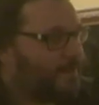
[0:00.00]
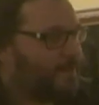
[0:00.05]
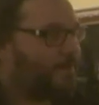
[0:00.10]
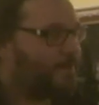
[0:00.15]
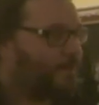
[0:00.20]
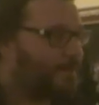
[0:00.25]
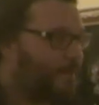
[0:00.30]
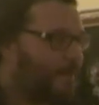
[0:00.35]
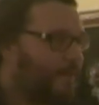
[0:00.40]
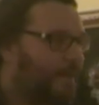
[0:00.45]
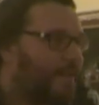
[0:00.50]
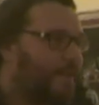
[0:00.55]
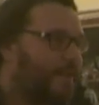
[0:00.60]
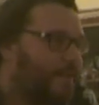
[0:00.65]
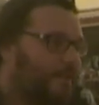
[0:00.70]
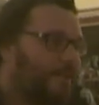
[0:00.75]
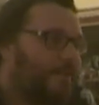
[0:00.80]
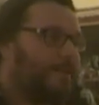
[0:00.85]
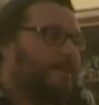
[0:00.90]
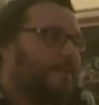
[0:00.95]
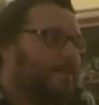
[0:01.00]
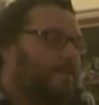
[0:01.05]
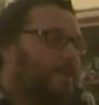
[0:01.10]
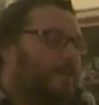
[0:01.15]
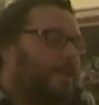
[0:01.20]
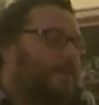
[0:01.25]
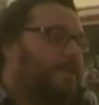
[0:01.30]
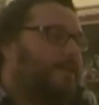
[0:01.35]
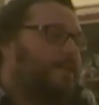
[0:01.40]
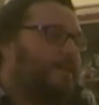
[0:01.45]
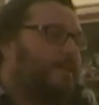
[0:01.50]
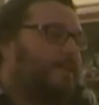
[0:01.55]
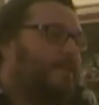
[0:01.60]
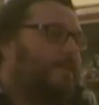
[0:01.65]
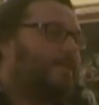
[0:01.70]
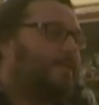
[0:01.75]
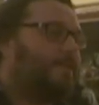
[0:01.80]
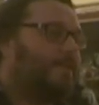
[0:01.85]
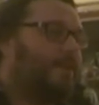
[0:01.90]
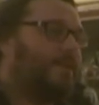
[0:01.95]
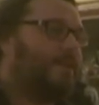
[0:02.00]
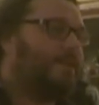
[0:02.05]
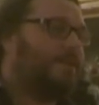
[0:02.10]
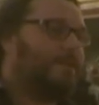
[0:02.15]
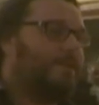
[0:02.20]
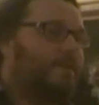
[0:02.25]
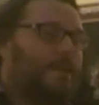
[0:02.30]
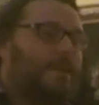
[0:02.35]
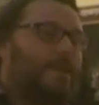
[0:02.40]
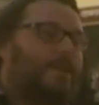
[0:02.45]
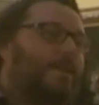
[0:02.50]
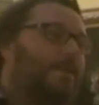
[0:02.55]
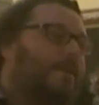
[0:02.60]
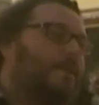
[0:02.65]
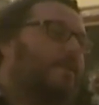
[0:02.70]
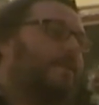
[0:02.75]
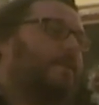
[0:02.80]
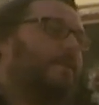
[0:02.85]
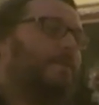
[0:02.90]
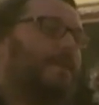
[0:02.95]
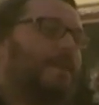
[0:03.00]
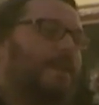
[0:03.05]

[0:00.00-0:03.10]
through that kind of thing as well. So it seemed like a